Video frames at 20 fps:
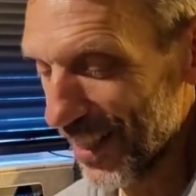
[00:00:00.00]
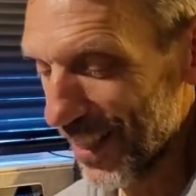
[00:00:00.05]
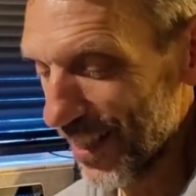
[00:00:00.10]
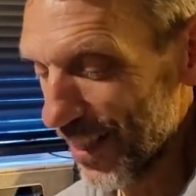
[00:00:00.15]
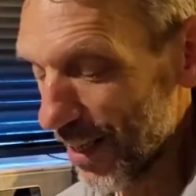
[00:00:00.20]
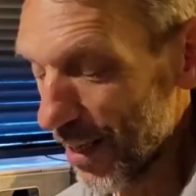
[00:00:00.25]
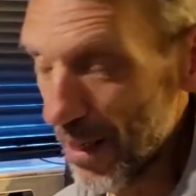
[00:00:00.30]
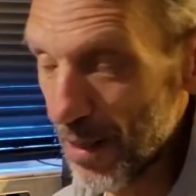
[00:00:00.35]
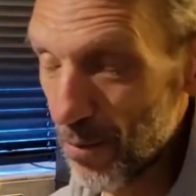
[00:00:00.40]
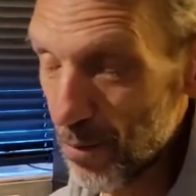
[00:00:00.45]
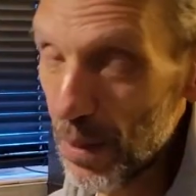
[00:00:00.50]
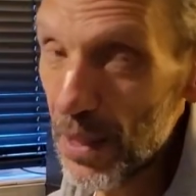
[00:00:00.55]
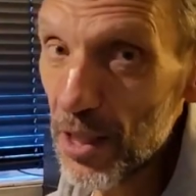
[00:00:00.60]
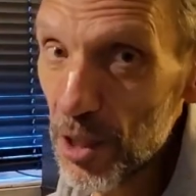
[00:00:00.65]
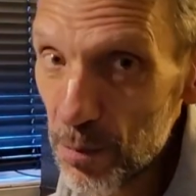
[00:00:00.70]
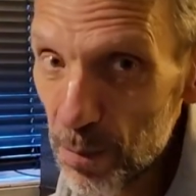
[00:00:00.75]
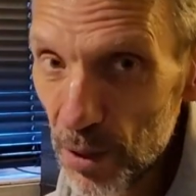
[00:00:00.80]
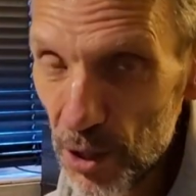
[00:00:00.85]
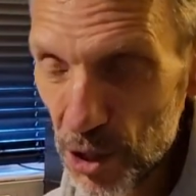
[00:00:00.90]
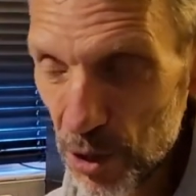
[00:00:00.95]
But it's
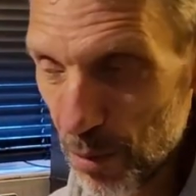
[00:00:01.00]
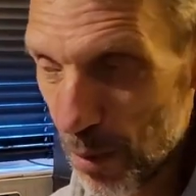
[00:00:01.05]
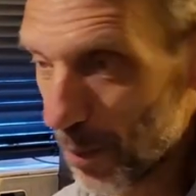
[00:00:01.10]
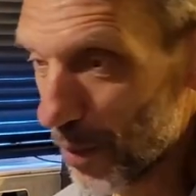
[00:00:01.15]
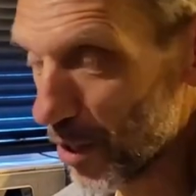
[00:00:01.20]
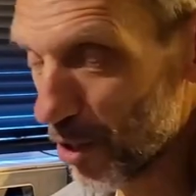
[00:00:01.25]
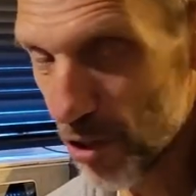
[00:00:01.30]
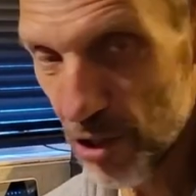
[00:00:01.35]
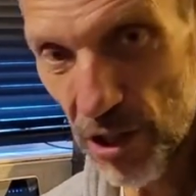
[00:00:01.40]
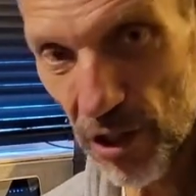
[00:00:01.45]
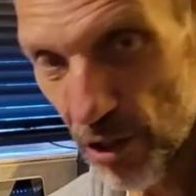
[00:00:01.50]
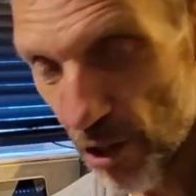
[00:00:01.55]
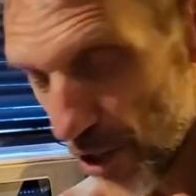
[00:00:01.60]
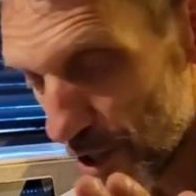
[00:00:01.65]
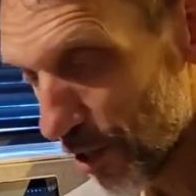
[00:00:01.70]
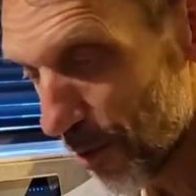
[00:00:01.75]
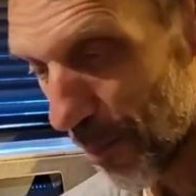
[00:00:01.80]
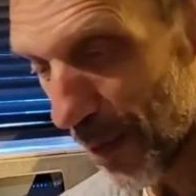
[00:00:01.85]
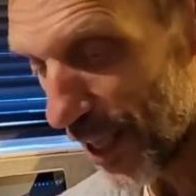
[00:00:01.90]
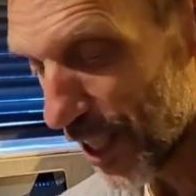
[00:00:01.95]
possible because he does
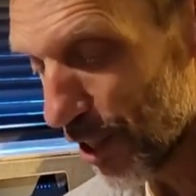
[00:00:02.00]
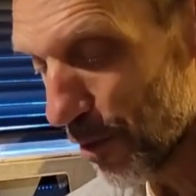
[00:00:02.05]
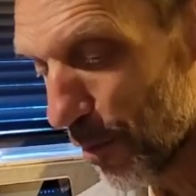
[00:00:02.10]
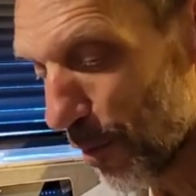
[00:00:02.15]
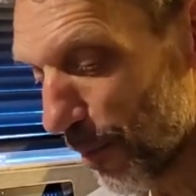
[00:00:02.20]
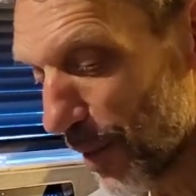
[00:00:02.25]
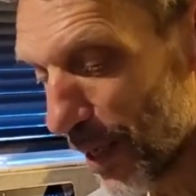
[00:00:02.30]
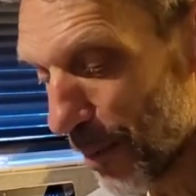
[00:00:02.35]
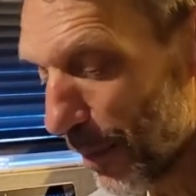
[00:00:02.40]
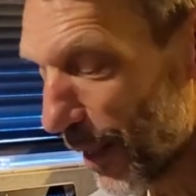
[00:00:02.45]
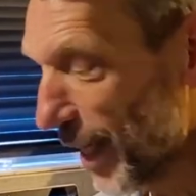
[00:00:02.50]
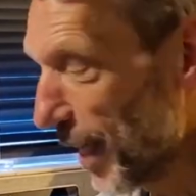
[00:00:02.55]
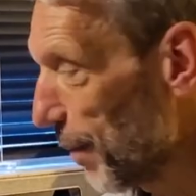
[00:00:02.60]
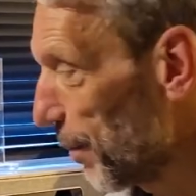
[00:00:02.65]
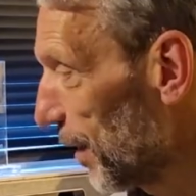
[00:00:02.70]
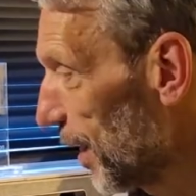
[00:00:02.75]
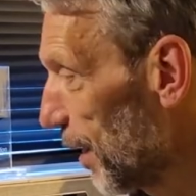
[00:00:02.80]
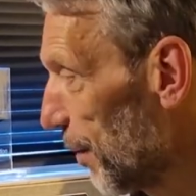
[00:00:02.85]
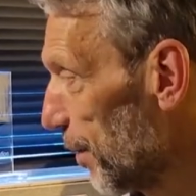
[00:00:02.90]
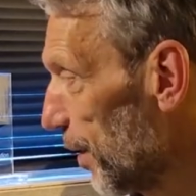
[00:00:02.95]
the maximum lap by lap by
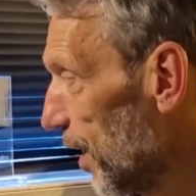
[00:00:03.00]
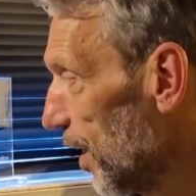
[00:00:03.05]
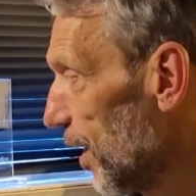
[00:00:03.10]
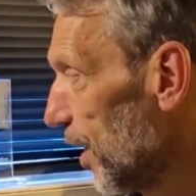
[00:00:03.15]
lap.